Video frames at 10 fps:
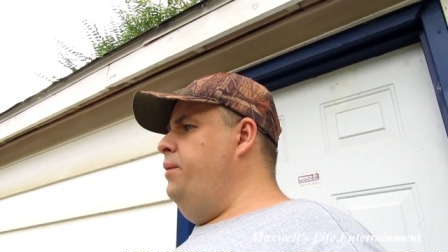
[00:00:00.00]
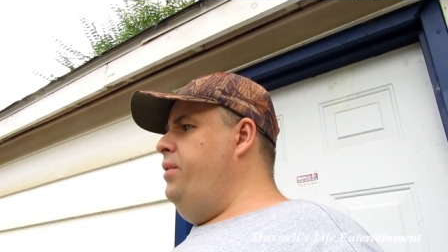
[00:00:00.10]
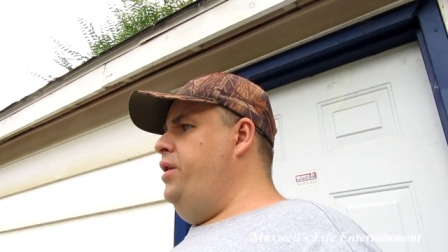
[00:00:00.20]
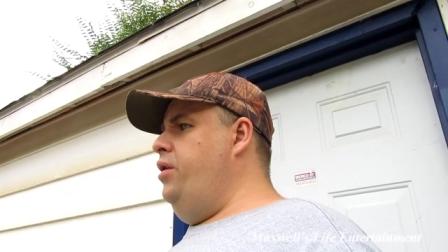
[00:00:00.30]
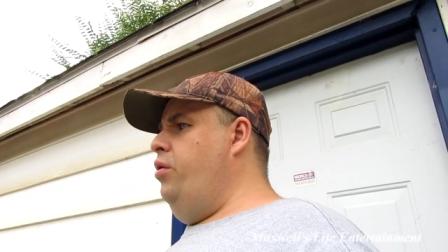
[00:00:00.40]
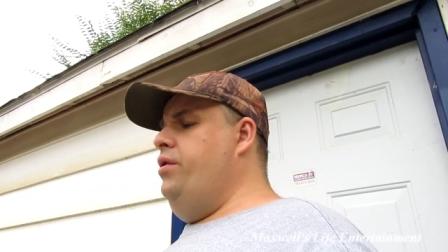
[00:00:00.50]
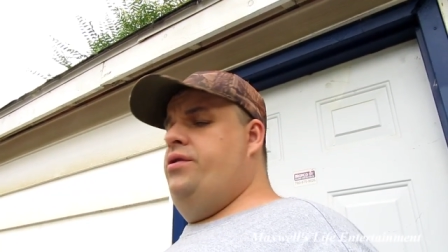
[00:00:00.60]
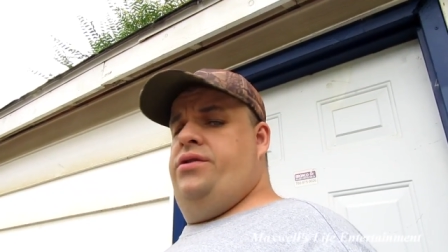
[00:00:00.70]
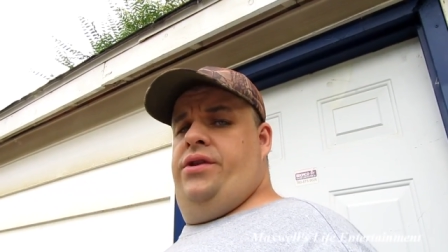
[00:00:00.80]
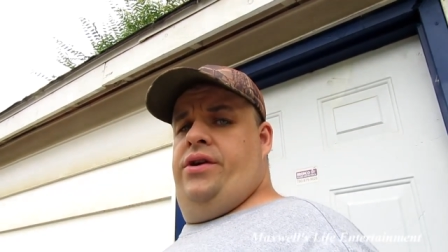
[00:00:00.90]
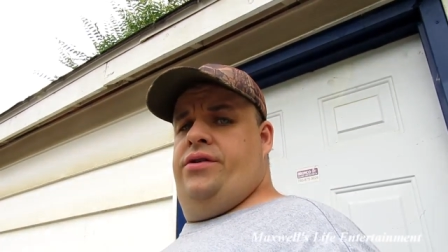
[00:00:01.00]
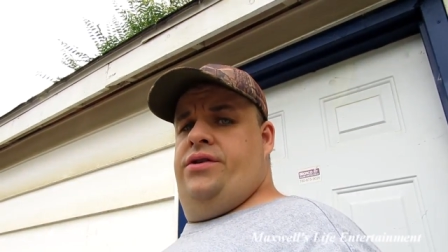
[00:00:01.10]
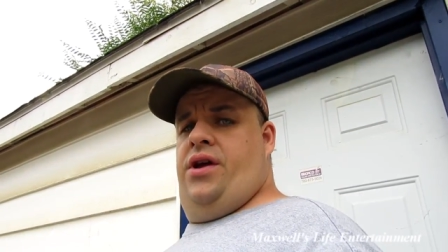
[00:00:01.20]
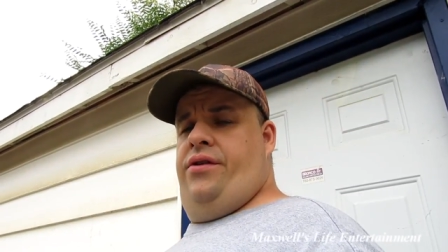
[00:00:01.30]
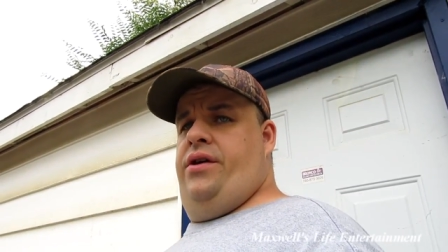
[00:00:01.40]
But no, there's
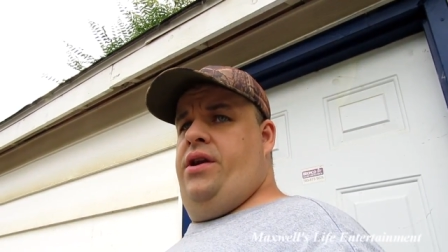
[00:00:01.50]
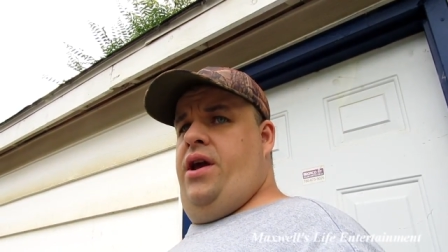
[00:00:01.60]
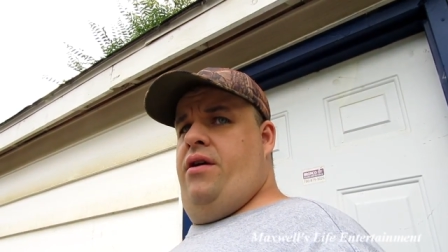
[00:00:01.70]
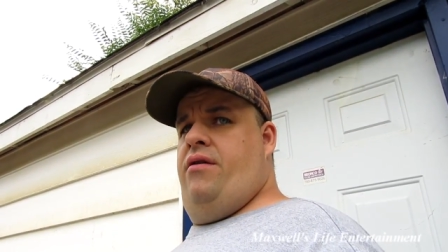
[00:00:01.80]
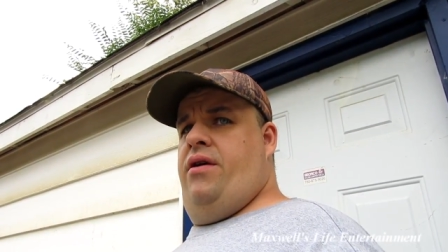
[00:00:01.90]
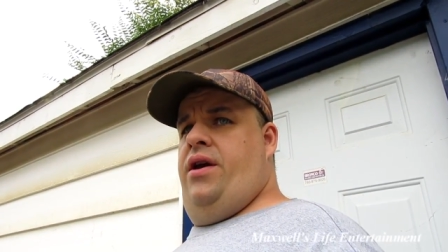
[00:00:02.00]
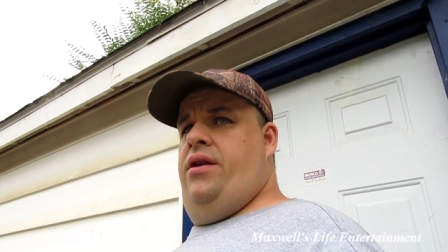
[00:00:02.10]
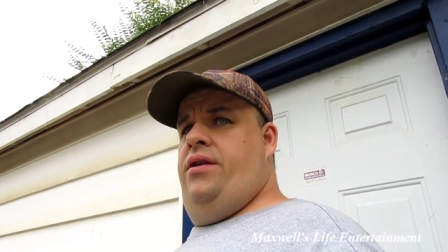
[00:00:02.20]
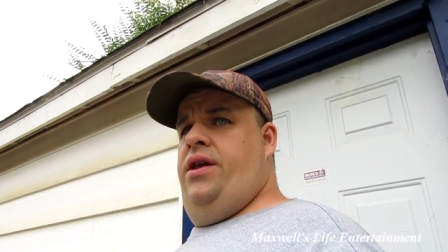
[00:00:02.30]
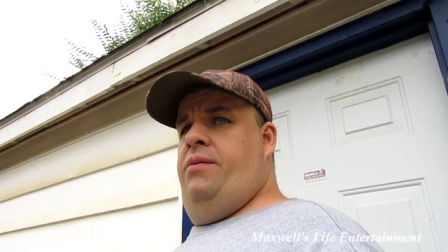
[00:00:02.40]
there's nothing there in